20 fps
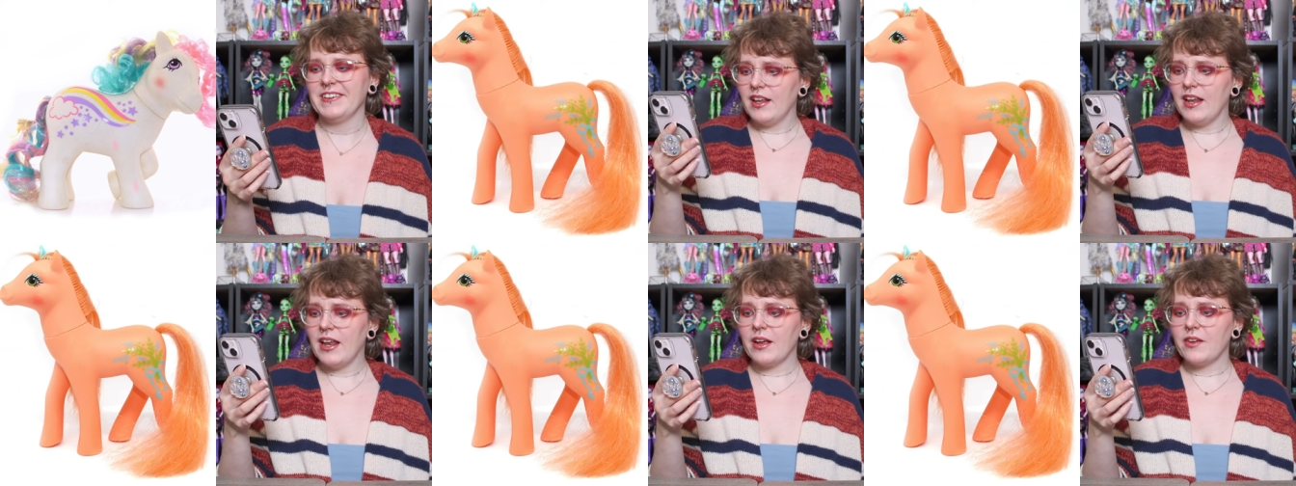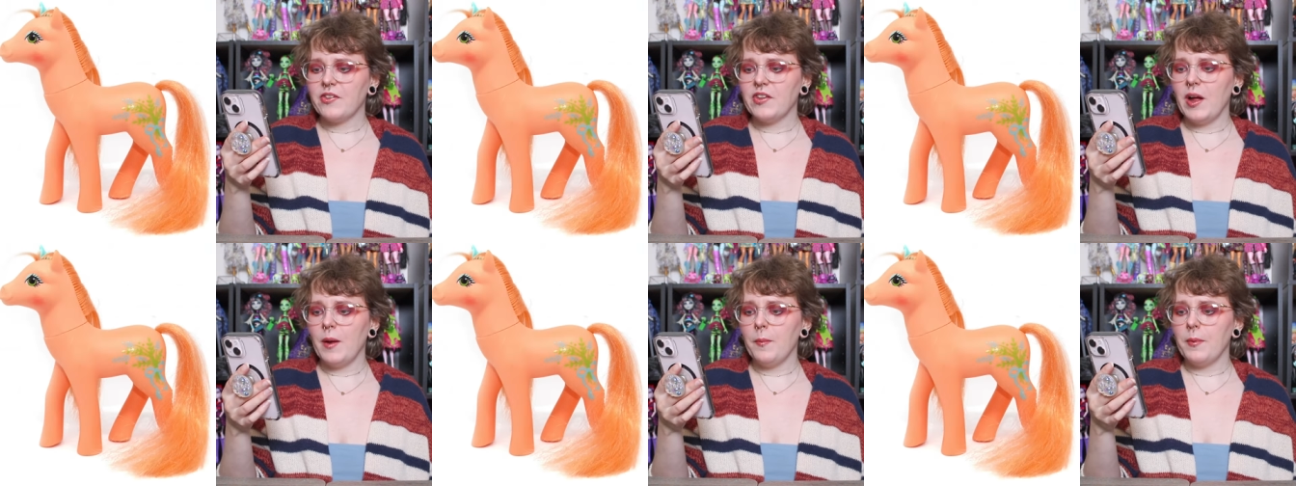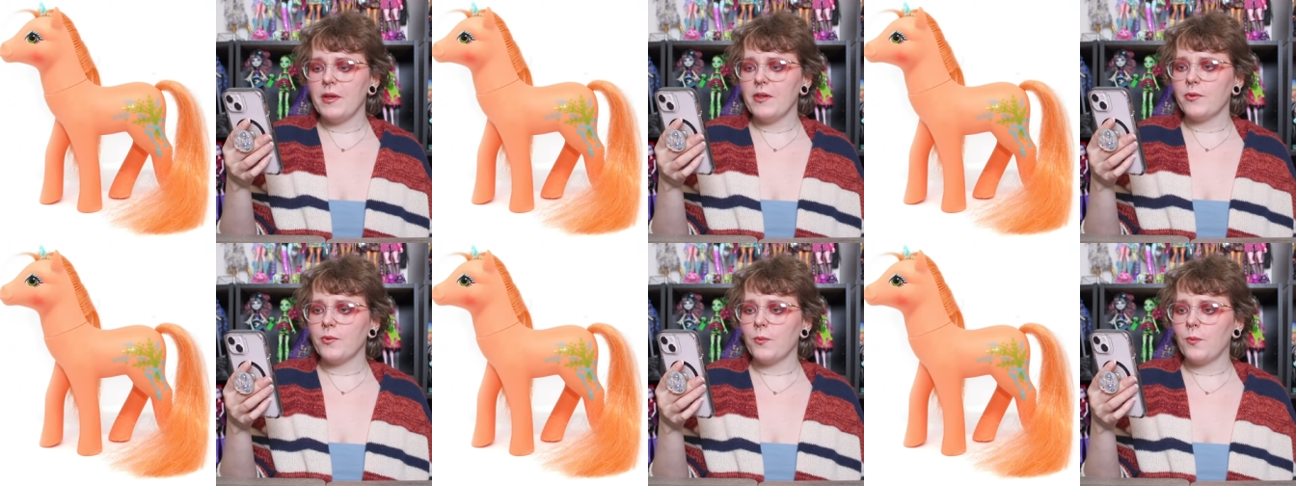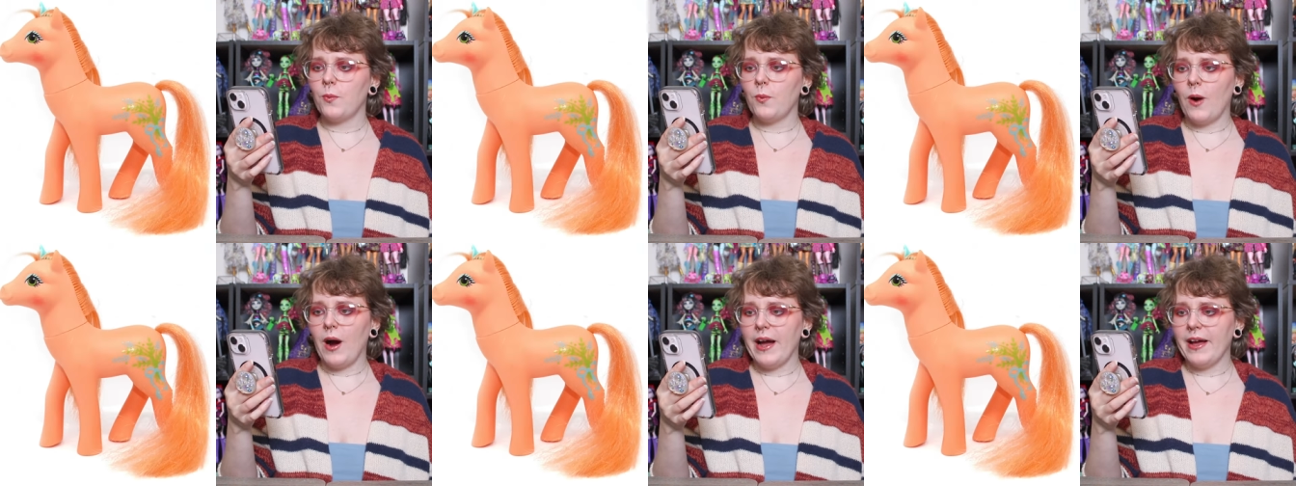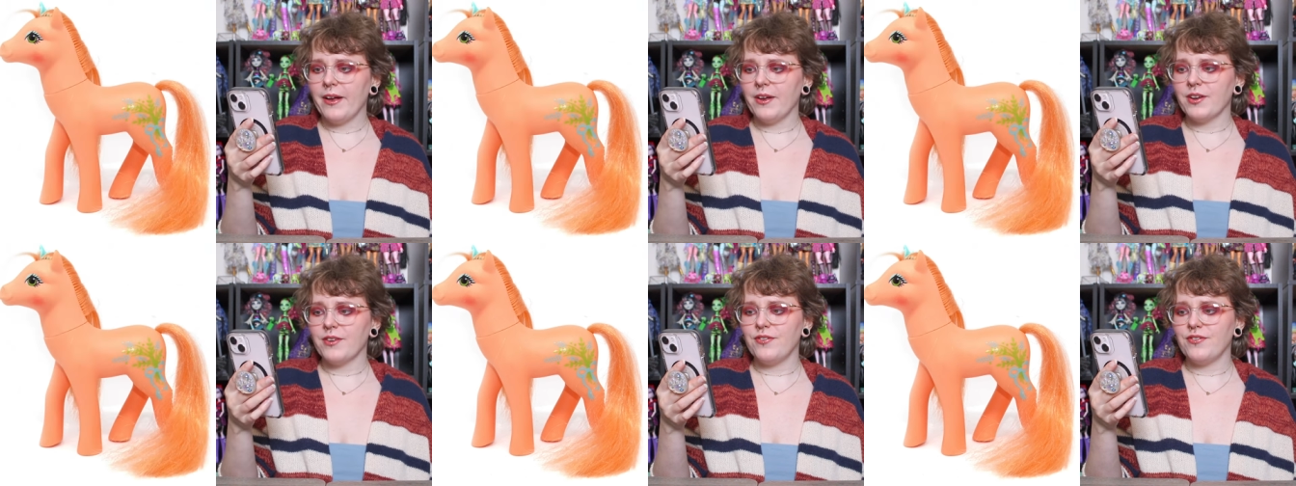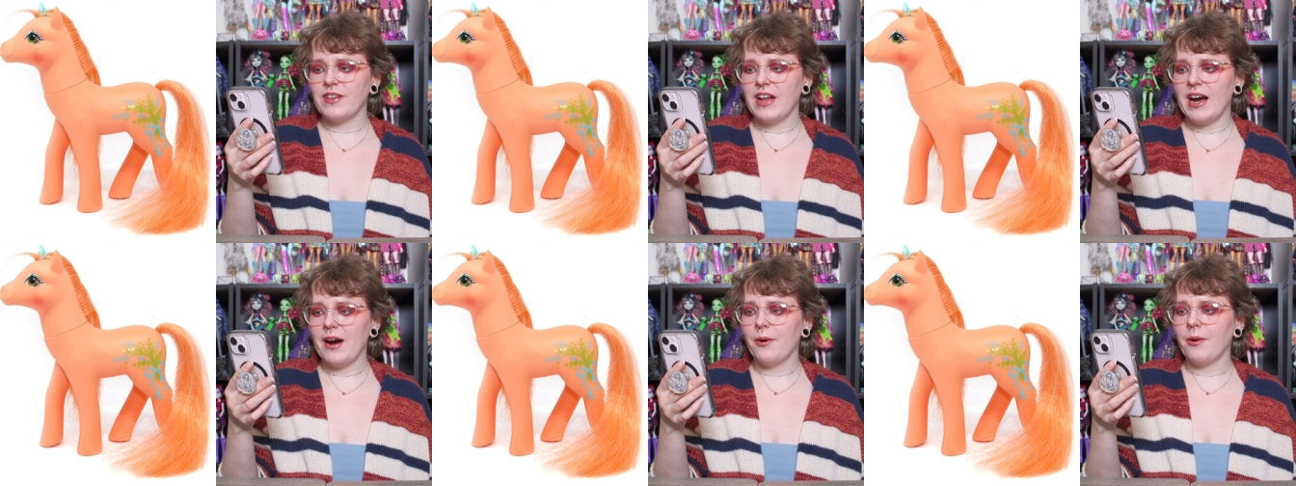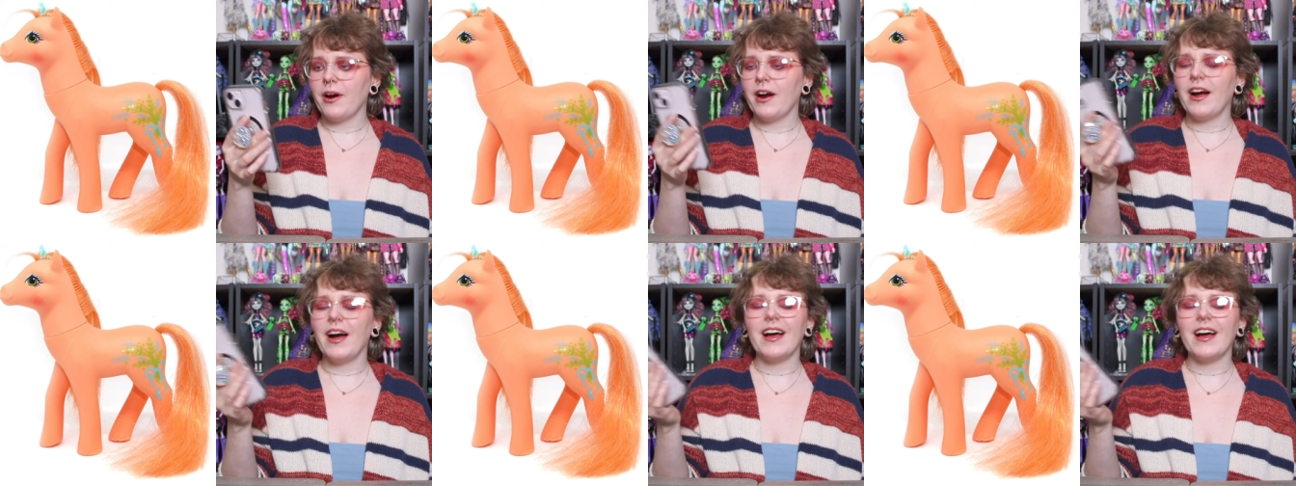Next up is Wildflower,